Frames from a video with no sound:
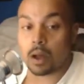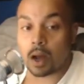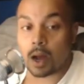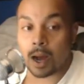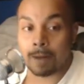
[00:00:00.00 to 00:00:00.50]

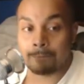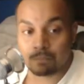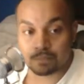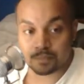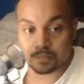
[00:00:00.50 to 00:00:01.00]
Or
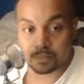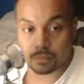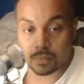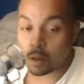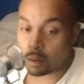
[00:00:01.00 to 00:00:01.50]

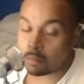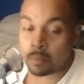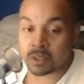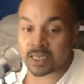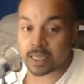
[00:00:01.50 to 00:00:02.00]

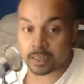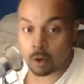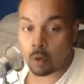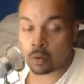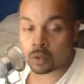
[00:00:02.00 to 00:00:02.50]
maybe we'll see
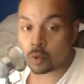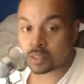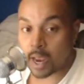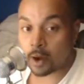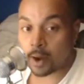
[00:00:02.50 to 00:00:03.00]
the old school
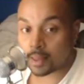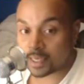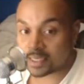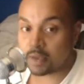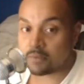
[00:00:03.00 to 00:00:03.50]
Tiger
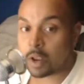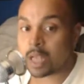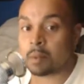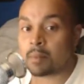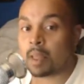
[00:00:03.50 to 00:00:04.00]
Ali Singh, if you
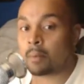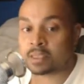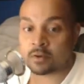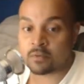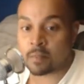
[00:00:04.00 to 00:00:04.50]
guys remember that
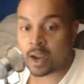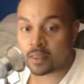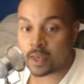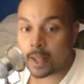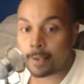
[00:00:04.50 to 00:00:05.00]
wrestler from back in
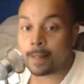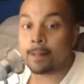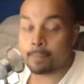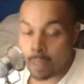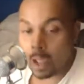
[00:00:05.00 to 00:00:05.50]
the day.
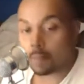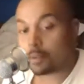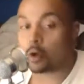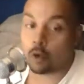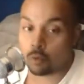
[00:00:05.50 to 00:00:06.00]
That would be
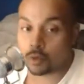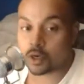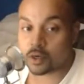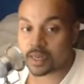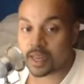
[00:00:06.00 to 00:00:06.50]
a cool
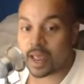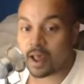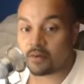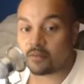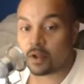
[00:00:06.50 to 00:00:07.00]
return to
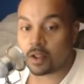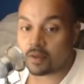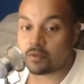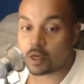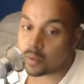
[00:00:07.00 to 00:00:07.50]
have.
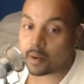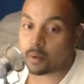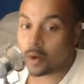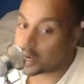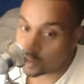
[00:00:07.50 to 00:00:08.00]
even though he's probably
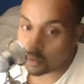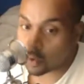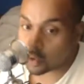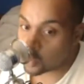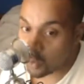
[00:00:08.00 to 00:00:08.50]
way too old
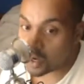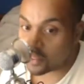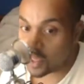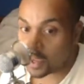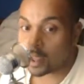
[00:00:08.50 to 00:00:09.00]
to do
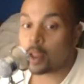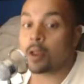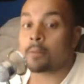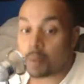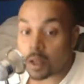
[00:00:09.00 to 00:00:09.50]
anything.
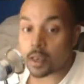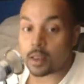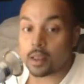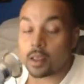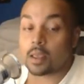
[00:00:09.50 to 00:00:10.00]
But
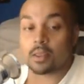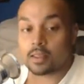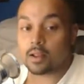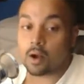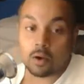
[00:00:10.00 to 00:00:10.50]

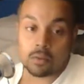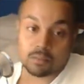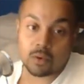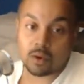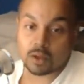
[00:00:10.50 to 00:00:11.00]

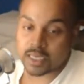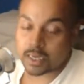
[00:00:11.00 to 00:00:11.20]
who knows?